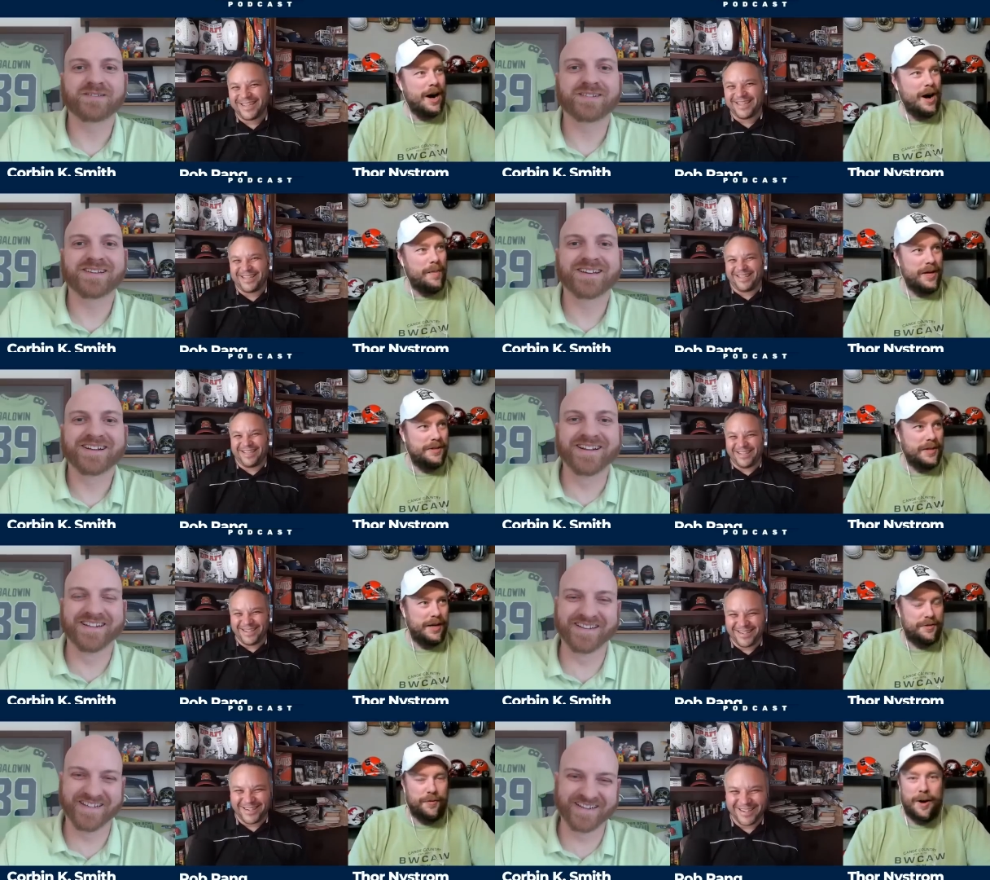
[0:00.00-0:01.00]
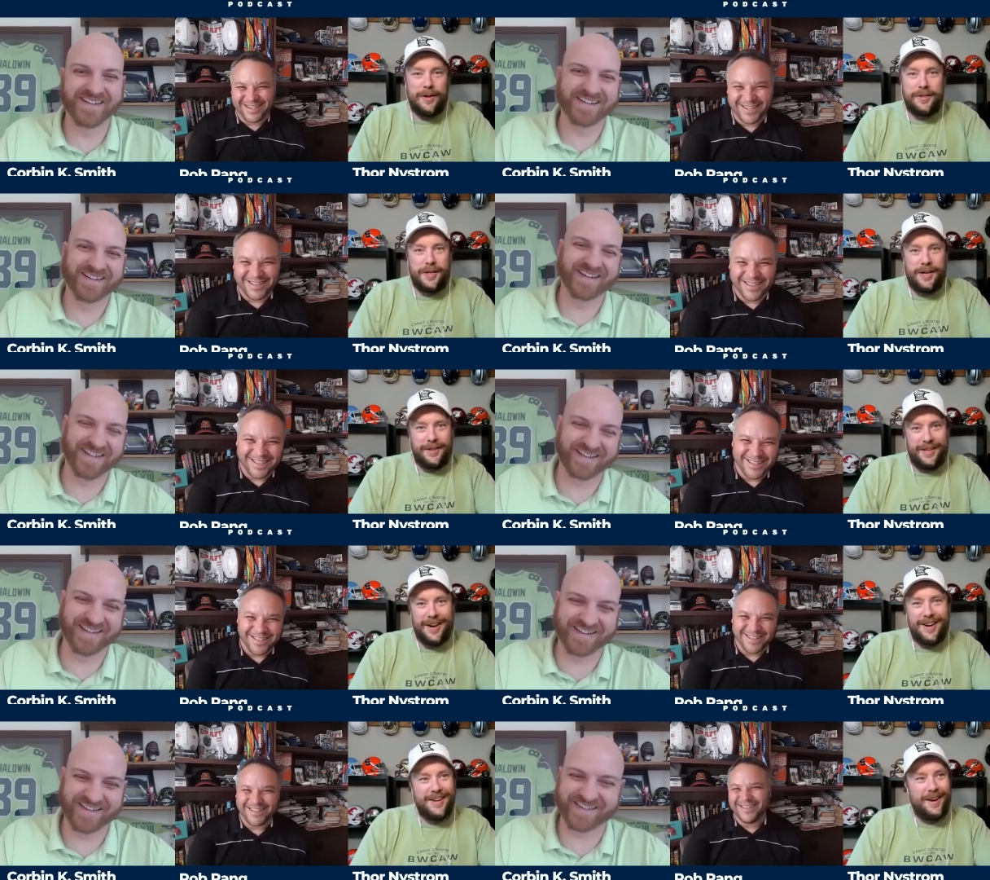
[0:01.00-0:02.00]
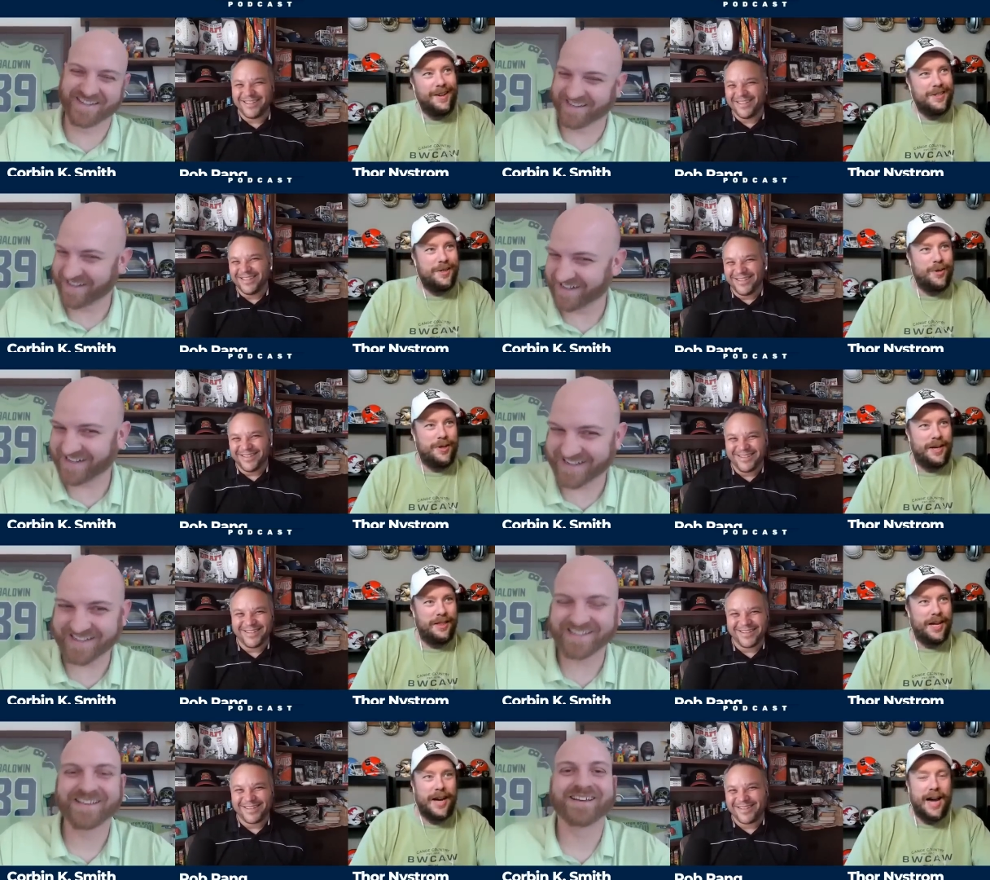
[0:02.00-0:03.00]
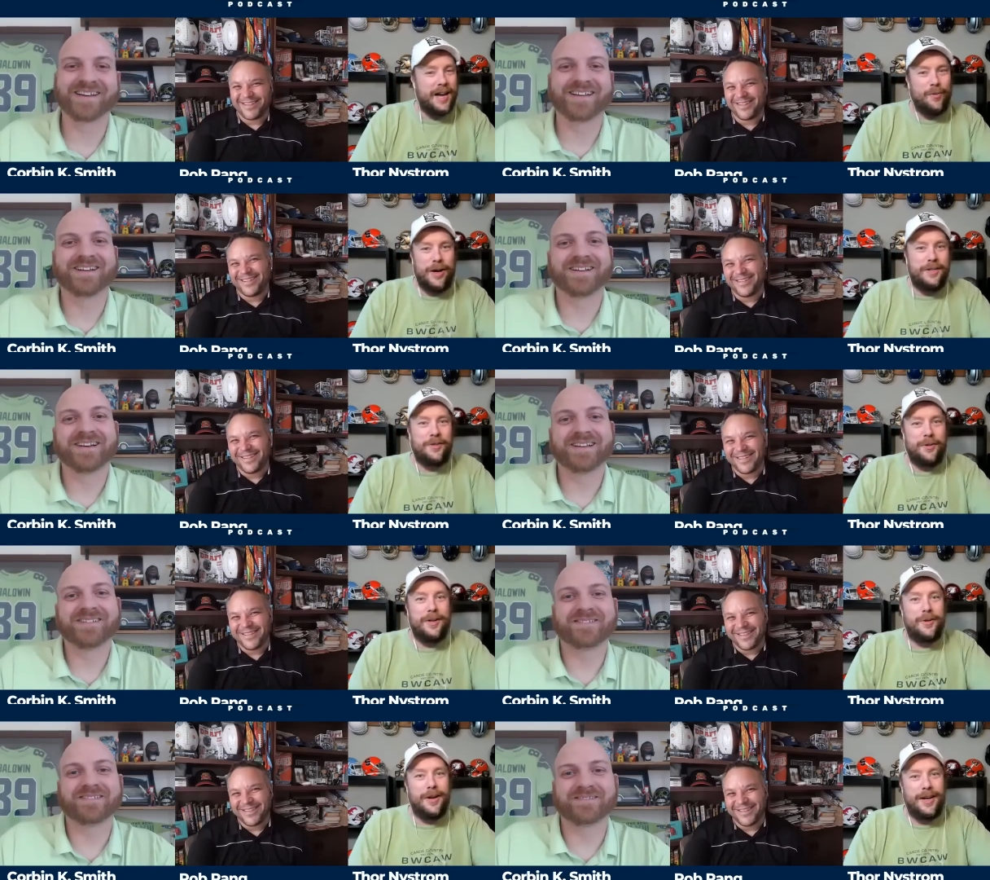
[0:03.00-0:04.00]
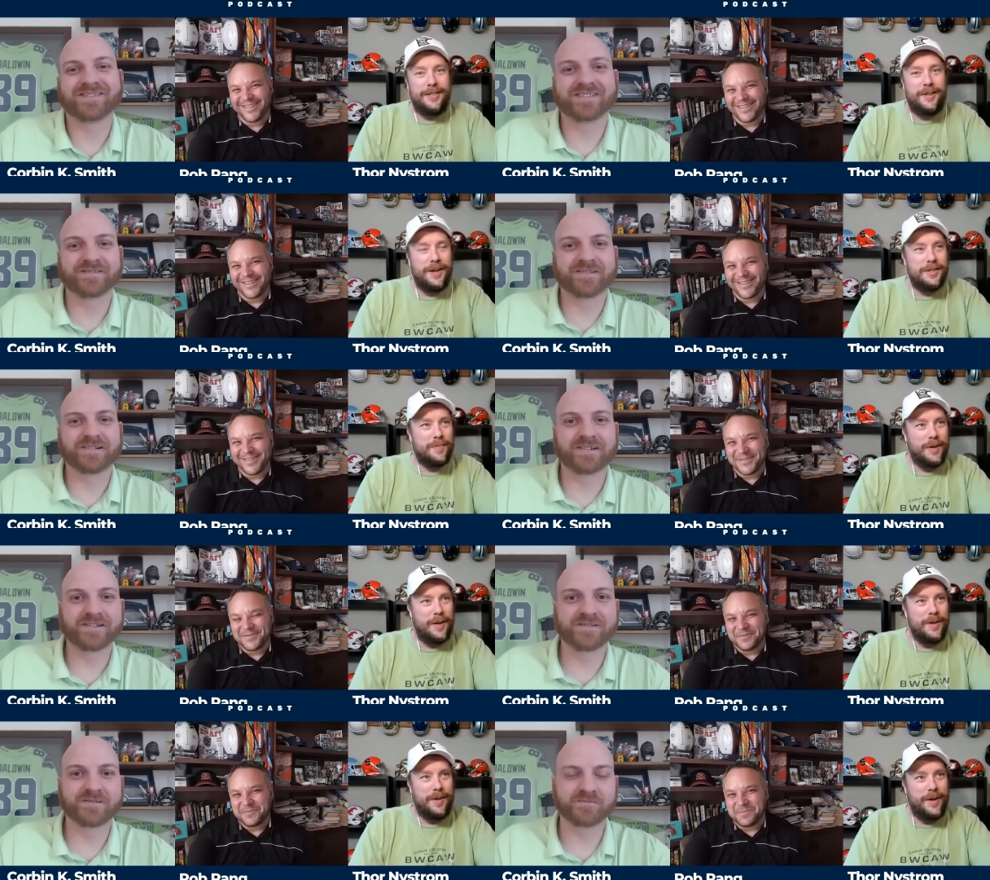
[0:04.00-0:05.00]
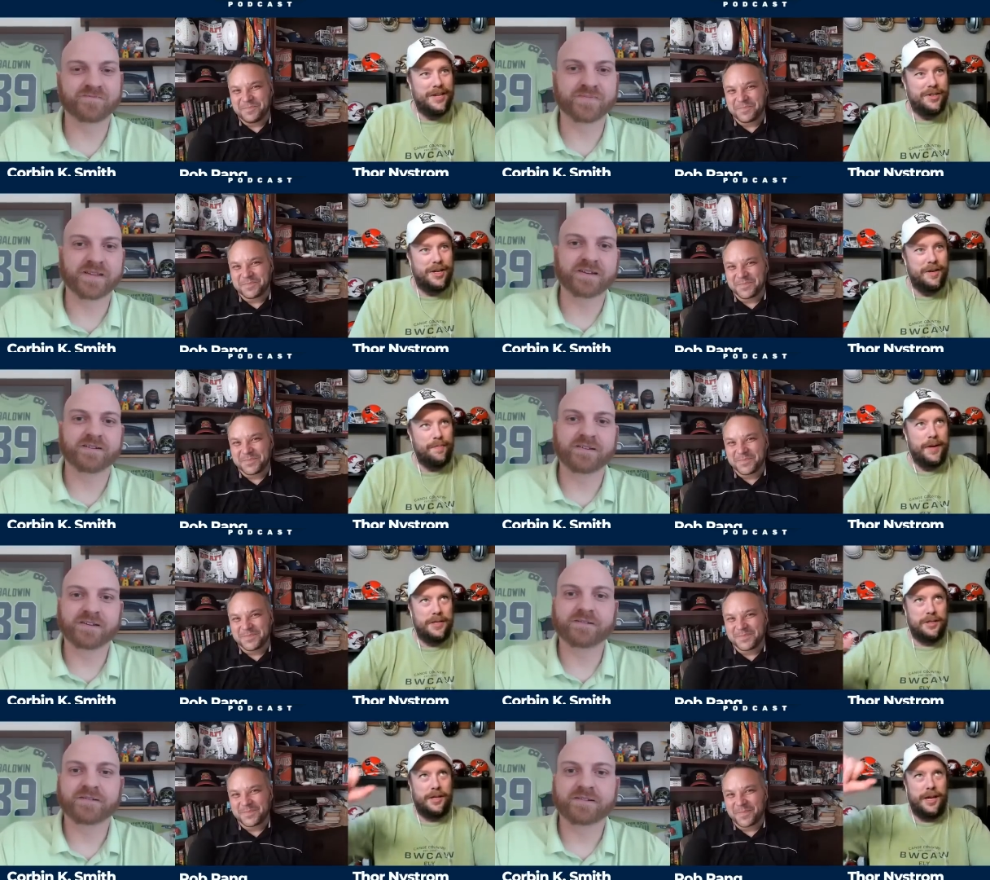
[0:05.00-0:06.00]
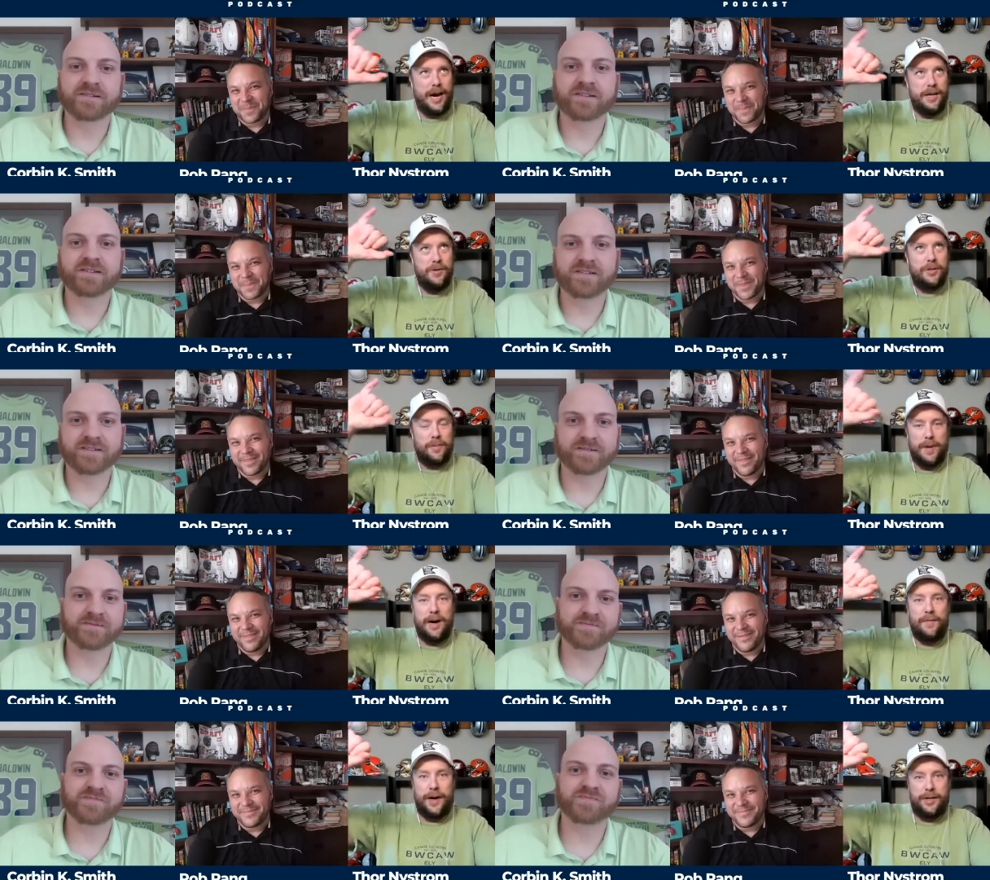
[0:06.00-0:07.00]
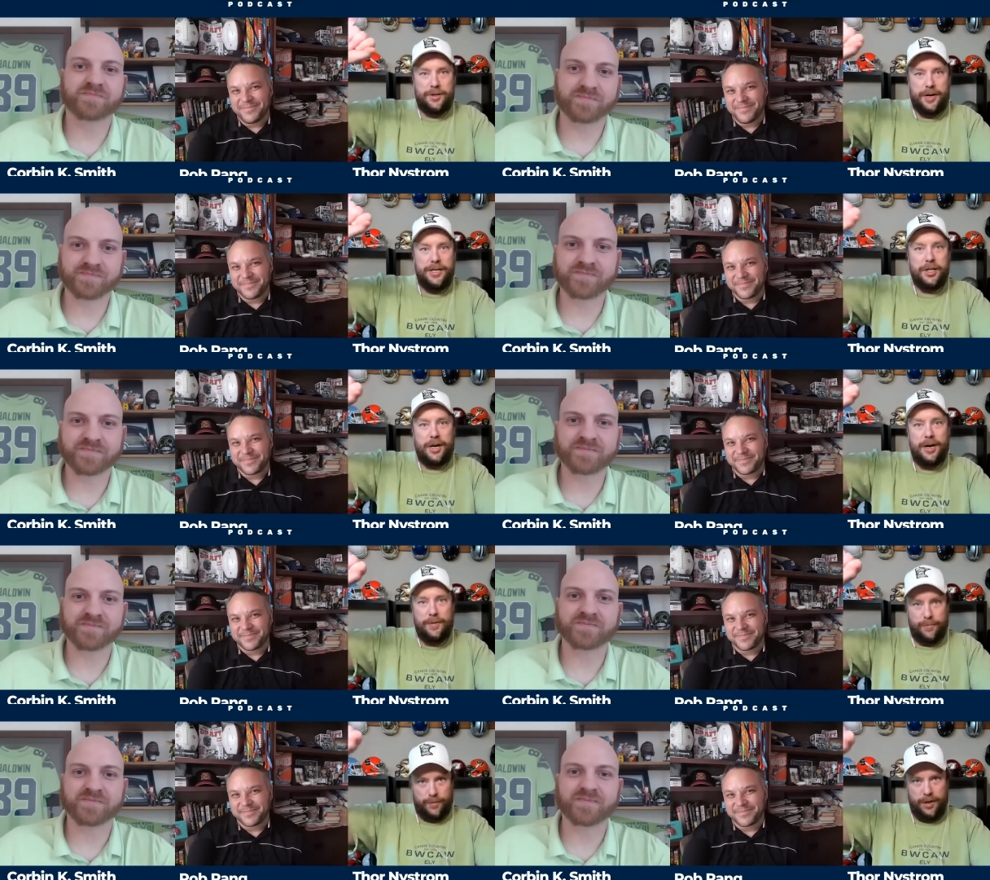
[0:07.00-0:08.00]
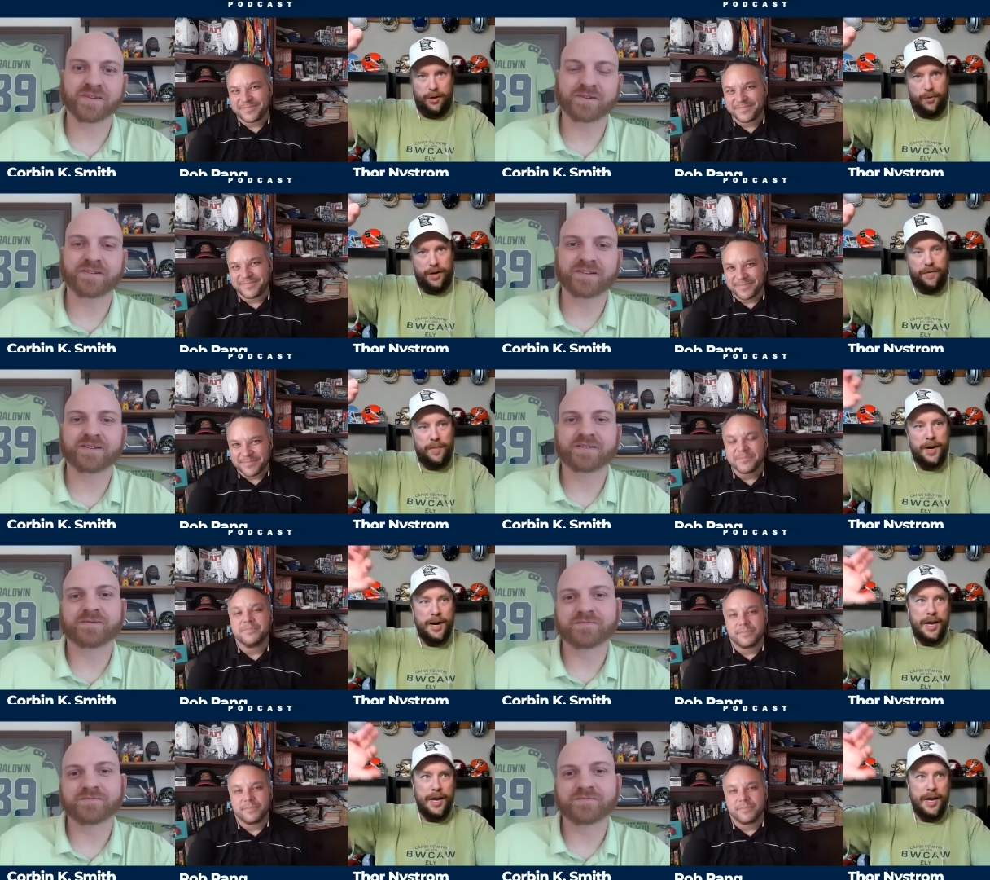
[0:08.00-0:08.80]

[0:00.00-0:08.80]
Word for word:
Speaker 1: Um, as as far as the the ideology with it, like I get way too into it, as you guys can probably imagine. Basically, I use a modified trade chart. You know, one of them